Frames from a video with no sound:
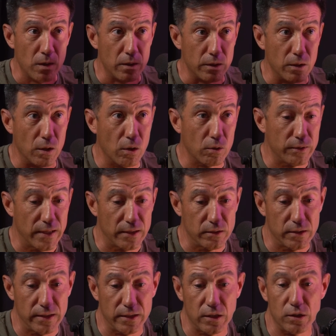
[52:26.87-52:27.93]
That
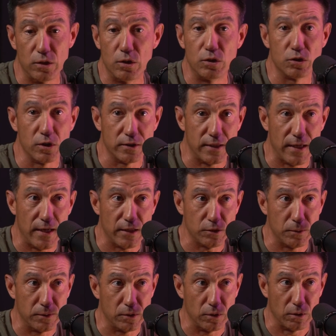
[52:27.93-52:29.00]
they could use their tax
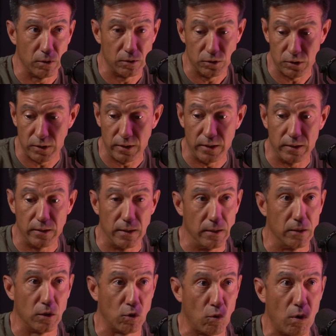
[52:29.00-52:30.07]
returns
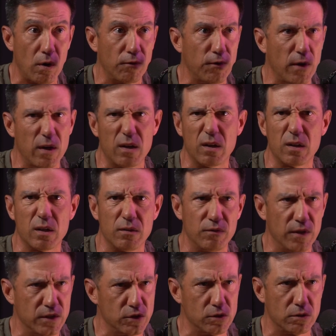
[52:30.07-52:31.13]
and qualify on a
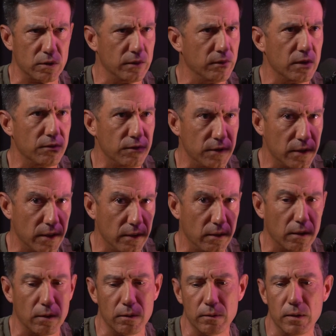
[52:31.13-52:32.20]
conventional or even a VA
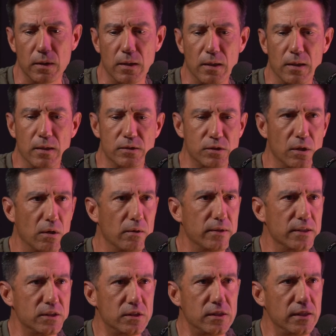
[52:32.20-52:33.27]
loan. So
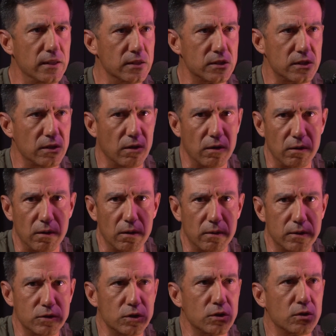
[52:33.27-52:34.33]
this DSCR loan
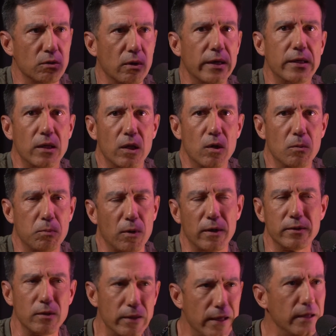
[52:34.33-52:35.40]
is a great loan
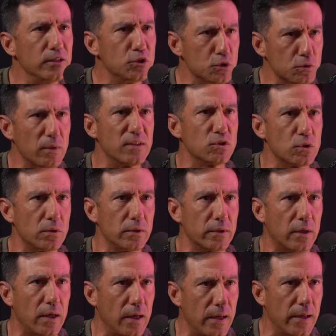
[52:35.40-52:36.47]
product. The interest rate's a
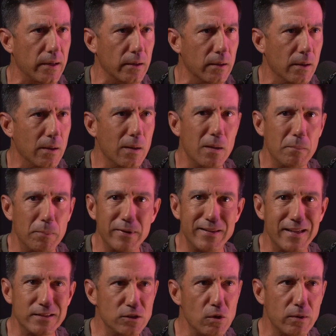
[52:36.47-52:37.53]
little higher, but
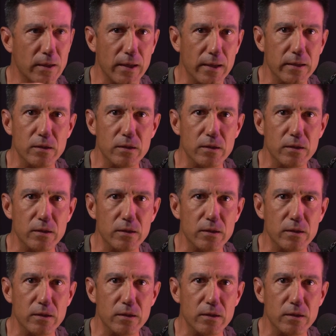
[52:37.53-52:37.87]
that's okay.